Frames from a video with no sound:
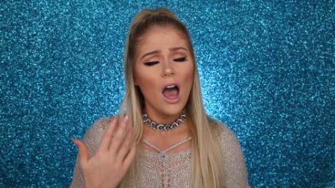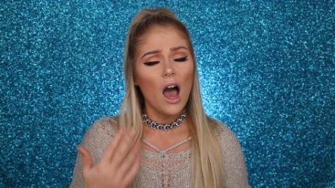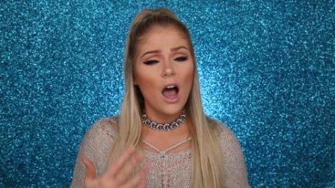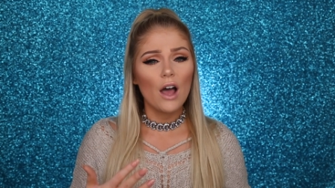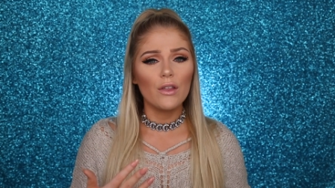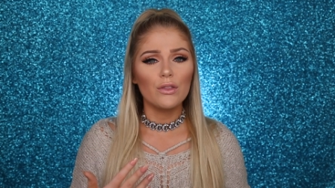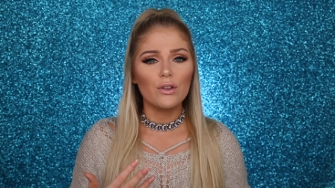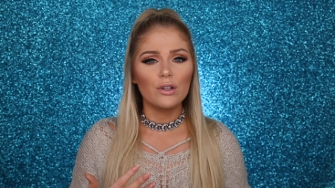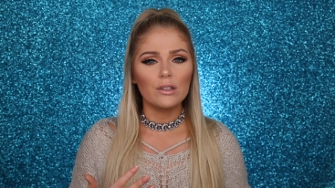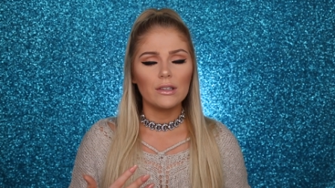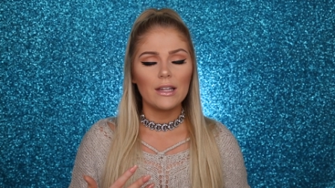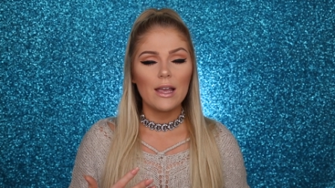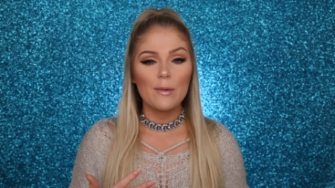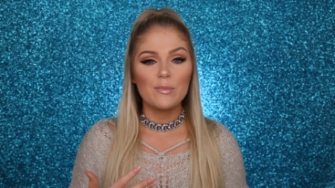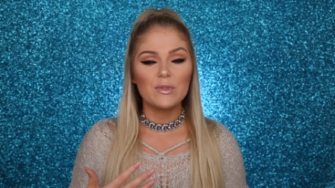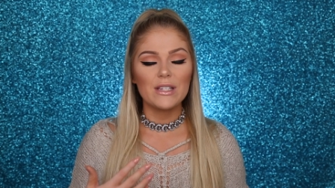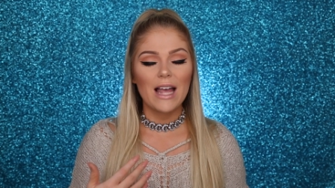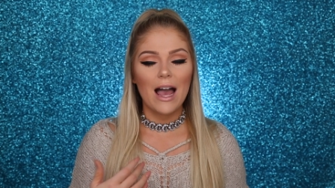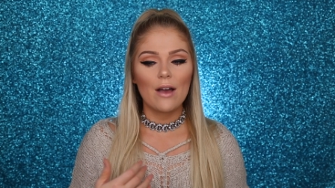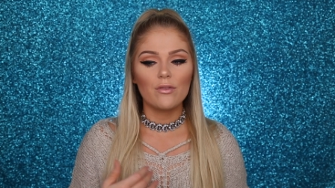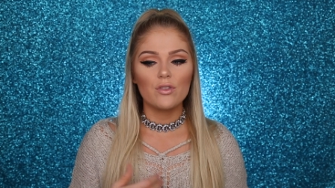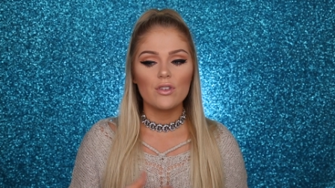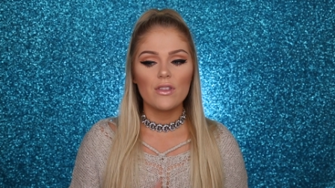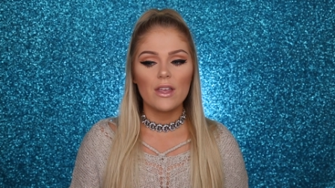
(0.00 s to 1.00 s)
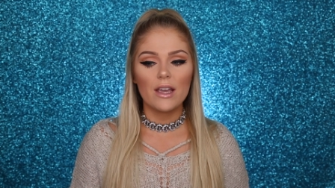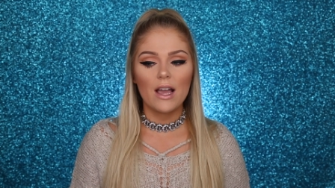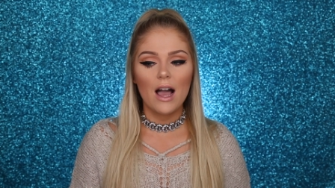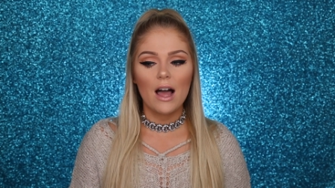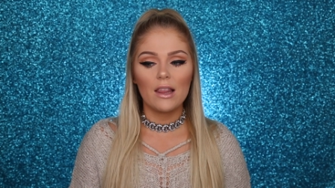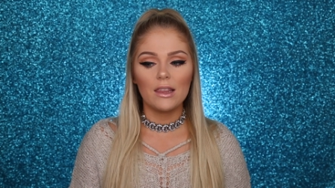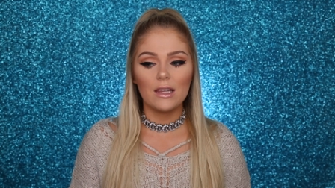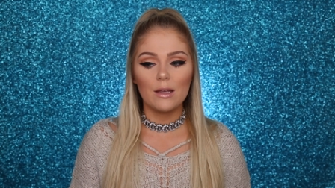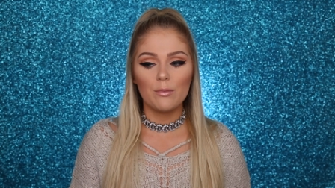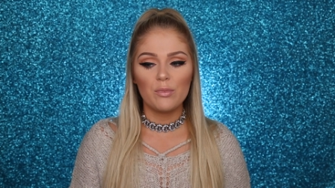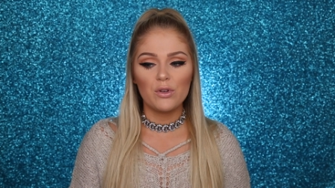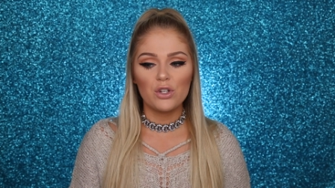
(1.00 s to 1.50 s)
on their lips after they
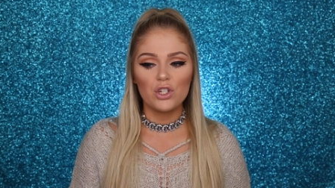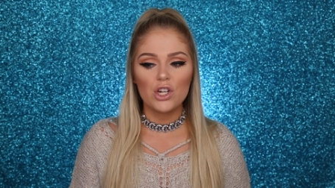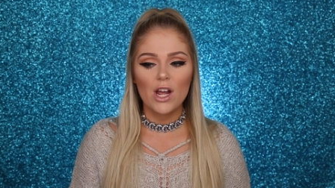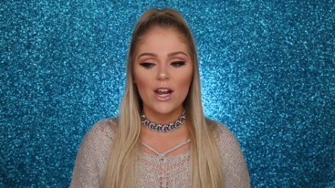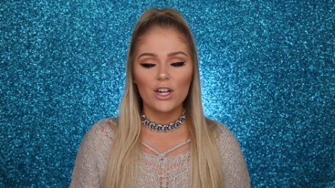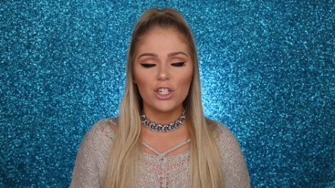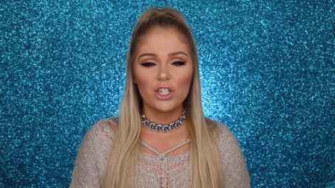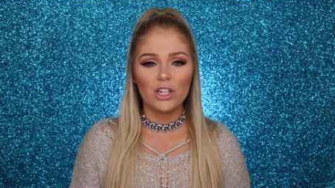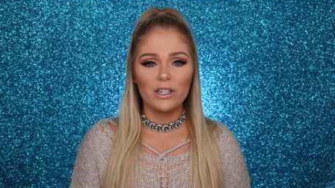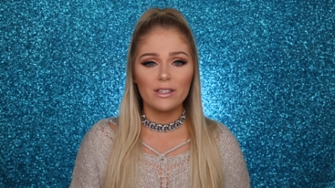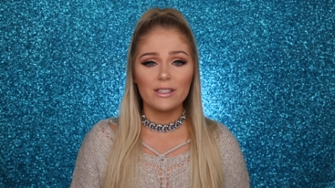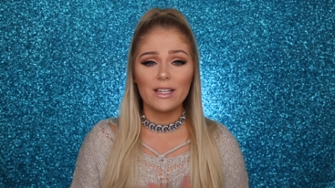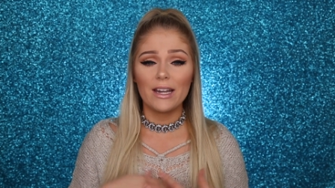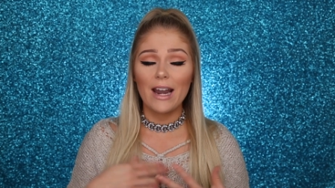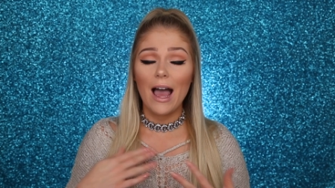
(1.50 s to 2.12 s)
got lip injections.